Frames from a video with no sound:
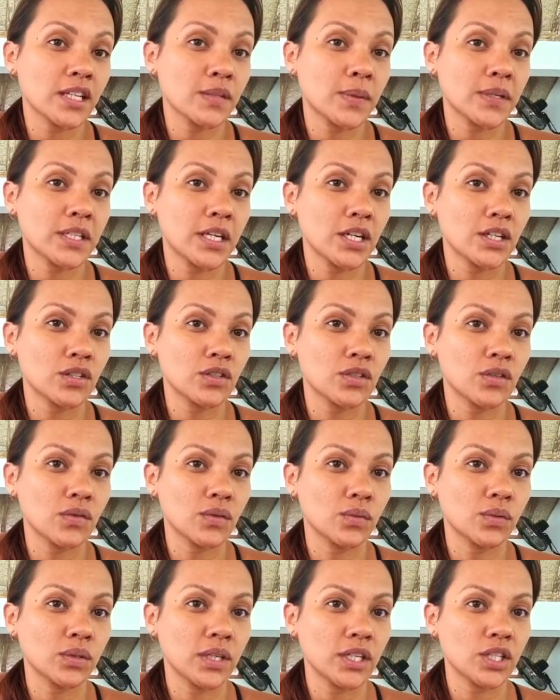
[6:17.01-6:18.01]
expectations of
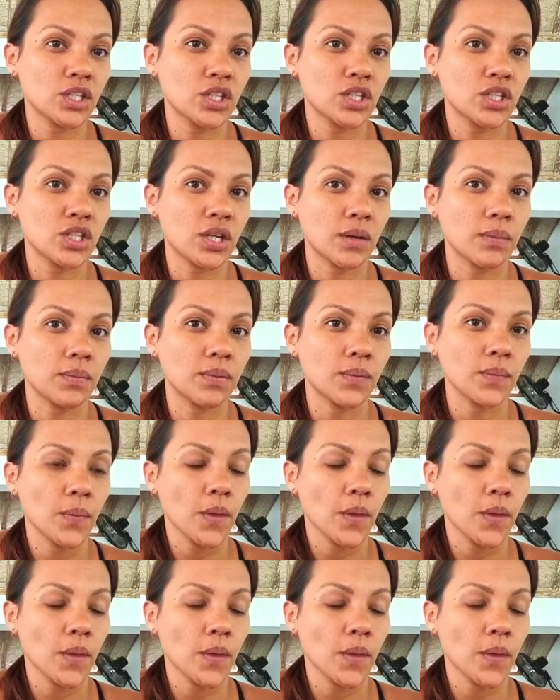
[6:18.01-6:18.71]
the relationship.